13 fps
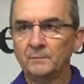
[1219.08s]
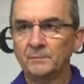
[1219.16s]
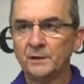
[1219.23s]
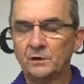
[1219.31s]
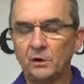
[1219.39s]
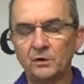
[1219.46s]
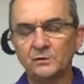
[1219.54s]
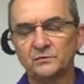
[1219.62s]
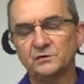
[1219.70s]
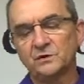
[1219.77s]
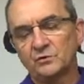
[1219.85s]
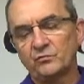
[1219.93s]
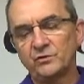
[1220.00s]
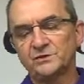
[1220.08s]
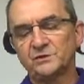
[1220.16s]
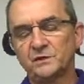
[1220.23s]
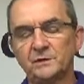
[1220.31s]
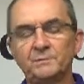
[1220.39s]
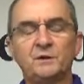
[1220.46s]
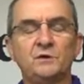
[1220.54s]
Because, the
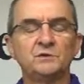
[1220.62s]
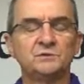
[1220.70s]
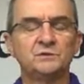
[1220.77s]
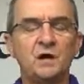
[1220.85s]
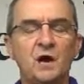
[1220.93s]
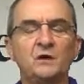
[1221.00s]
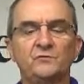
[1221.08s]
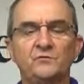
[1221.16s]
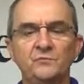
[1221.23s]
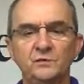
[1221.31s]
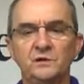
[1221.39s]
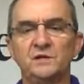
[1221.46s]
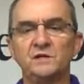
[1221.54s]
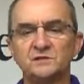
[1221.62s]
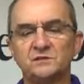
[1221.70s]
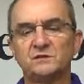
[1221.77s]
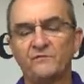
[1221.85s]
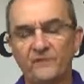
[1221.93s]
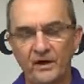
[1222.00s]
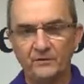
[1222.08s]
Christ, because doctrine is
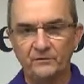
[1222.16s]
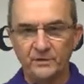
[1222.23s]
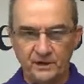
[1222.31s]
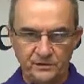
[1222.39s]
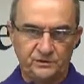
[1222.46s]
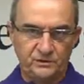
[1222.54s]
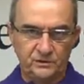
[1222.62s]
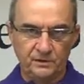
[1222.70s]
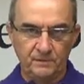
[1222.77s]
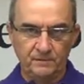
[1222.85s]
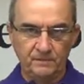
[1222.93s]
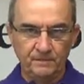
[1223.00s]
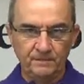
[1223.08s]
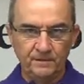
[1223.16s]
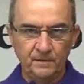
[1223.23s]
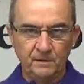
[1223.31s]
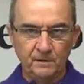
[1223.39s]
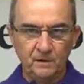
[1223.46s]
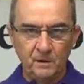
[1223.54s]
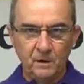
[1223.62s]
the foundation
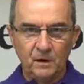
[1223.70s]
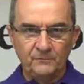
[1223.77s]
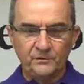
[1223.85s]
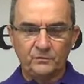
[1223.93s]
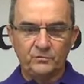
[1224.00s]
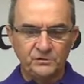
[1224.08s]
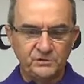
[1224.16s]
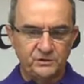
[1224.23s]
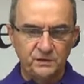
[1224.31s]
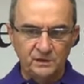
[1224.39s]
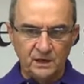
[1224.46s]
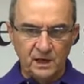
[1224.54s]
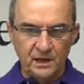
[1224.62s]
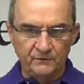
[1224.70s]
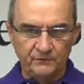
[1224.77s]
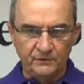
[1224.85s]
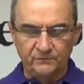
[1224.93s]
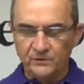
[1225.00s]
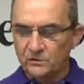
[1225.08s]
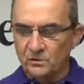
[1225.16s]
of the Christian life.
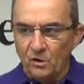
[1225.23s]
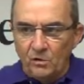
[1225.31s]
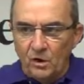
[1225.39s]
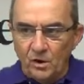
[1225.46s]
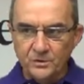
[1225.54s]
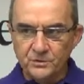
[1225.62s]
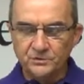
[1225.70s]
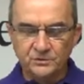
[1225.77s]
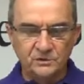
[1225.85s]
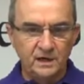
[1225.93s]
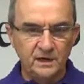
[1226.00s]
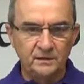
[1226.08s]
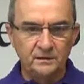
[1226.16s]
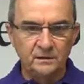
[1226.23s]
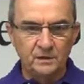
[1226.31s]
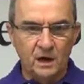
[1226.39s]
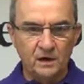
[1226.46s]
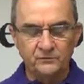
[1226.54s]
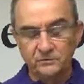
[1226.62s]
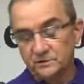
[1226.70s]
If you don't understand the
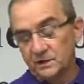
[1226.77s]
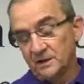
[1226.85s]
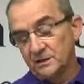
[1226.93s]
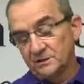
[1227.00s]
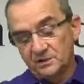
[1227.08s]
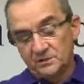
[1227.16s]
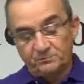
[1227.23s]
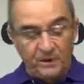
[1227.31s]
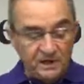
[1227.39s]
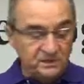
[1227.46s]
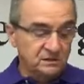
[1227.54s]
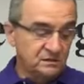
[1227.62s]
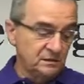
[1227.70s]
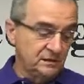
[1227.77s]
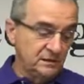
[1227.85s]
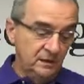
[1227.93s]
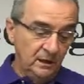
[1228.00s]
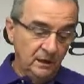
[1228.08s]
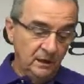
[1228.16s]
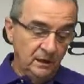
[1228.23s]
doctrines, and
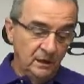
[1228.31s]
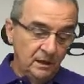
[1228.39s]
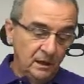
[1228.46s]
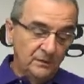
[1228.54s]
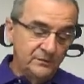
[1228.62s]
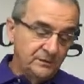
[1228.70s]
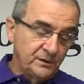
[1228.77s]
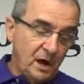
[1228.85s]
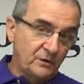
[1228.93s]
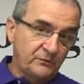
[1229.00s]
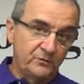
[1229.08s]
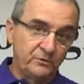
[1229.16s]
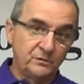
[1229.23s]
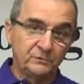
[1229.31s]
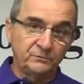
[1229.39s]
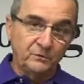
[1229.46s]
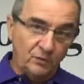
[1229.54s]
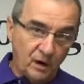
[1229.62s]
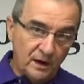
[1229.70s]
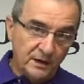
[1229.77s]
especially the doctrine of
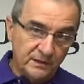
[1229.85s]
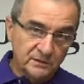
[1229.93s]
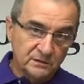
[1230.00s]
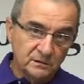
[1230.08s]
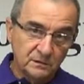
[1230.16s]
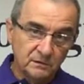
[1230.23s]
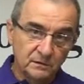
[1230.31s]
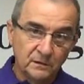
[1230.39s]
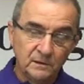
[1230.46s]
Christ,